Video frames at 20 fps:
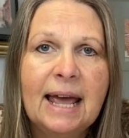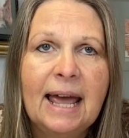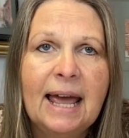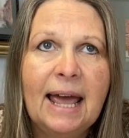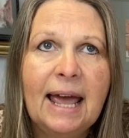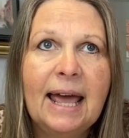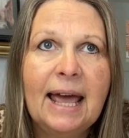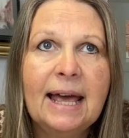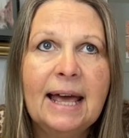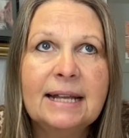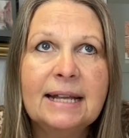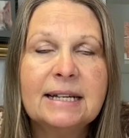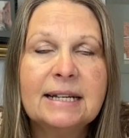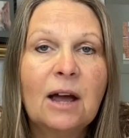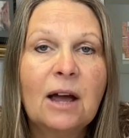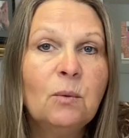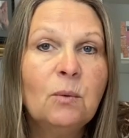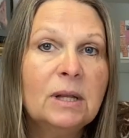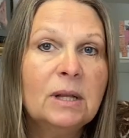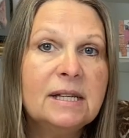and I
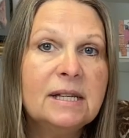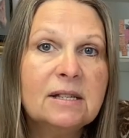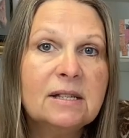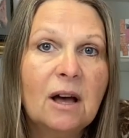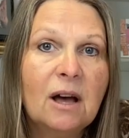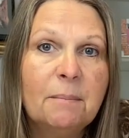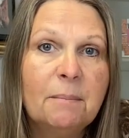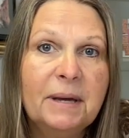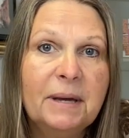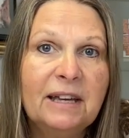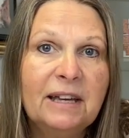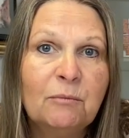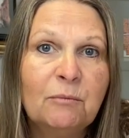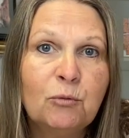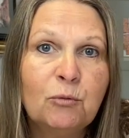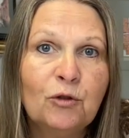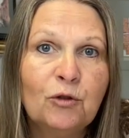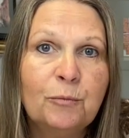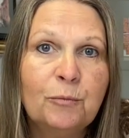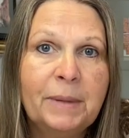really saw a big
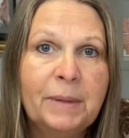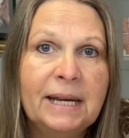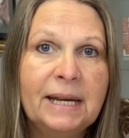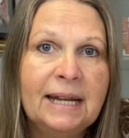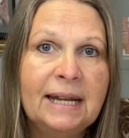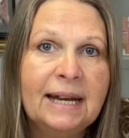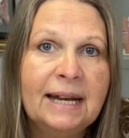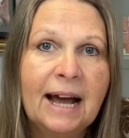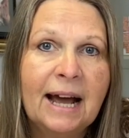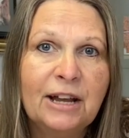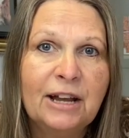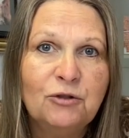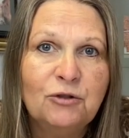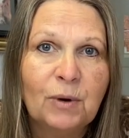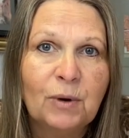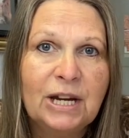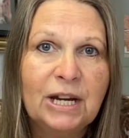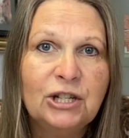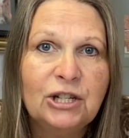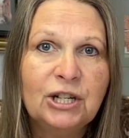improvement in
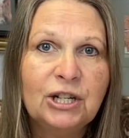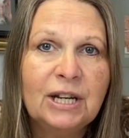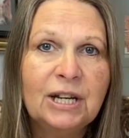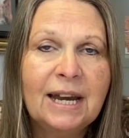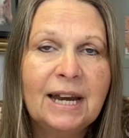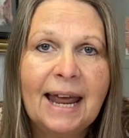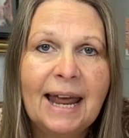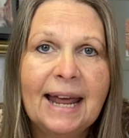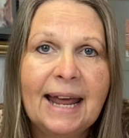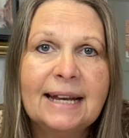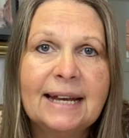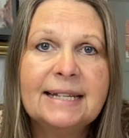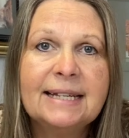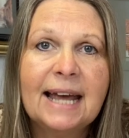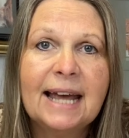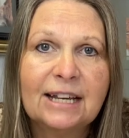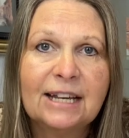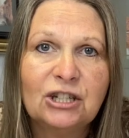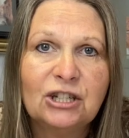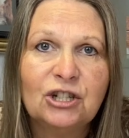hydration and
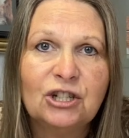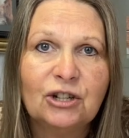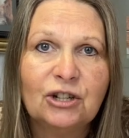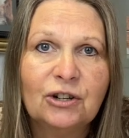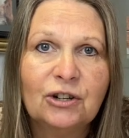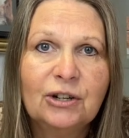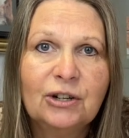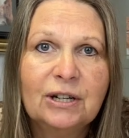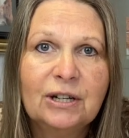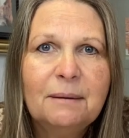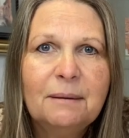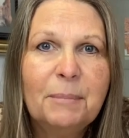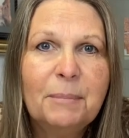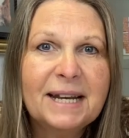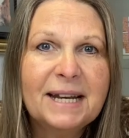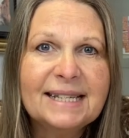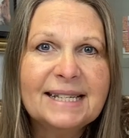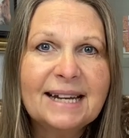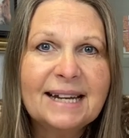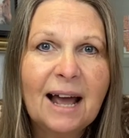texture. But
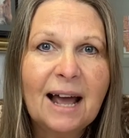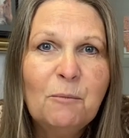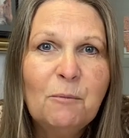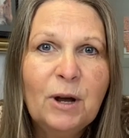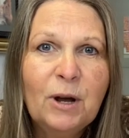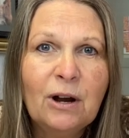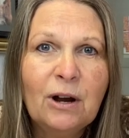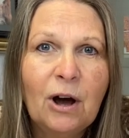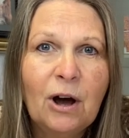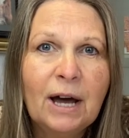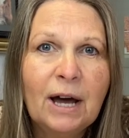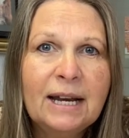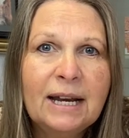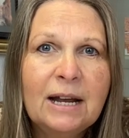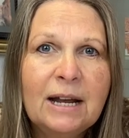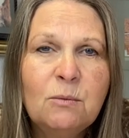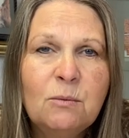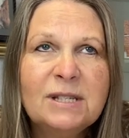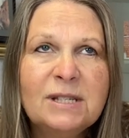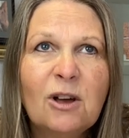as time went on,
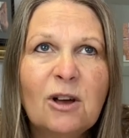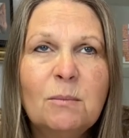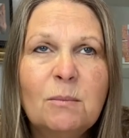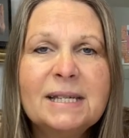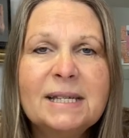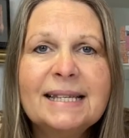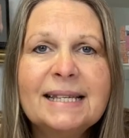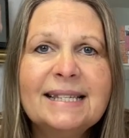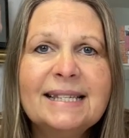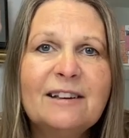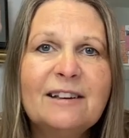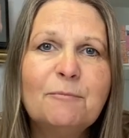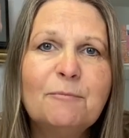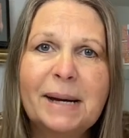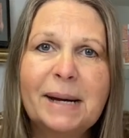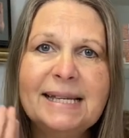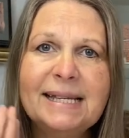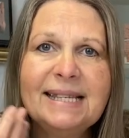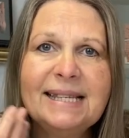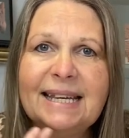it was almost as if
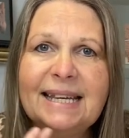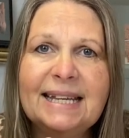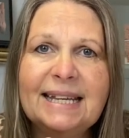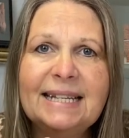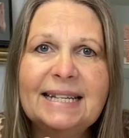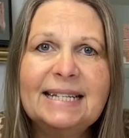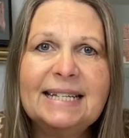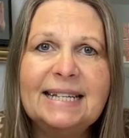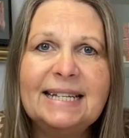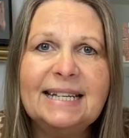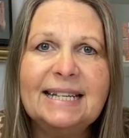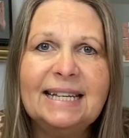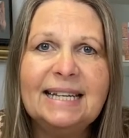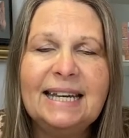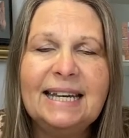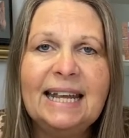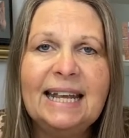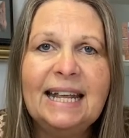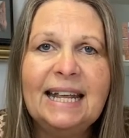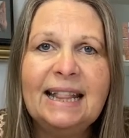my skin didn't
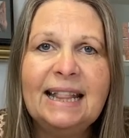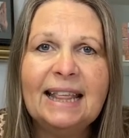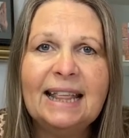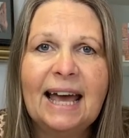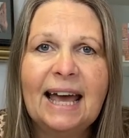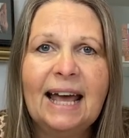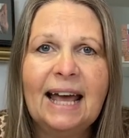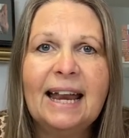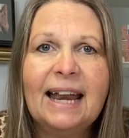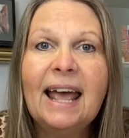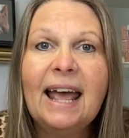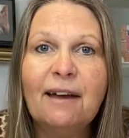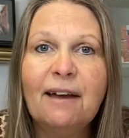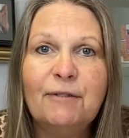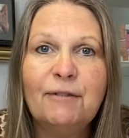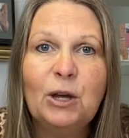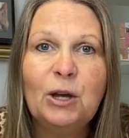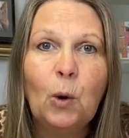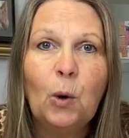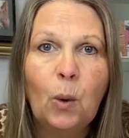need that
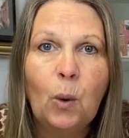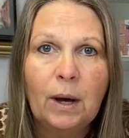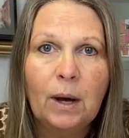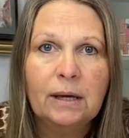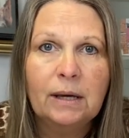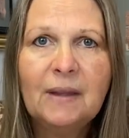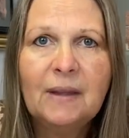heavy oil.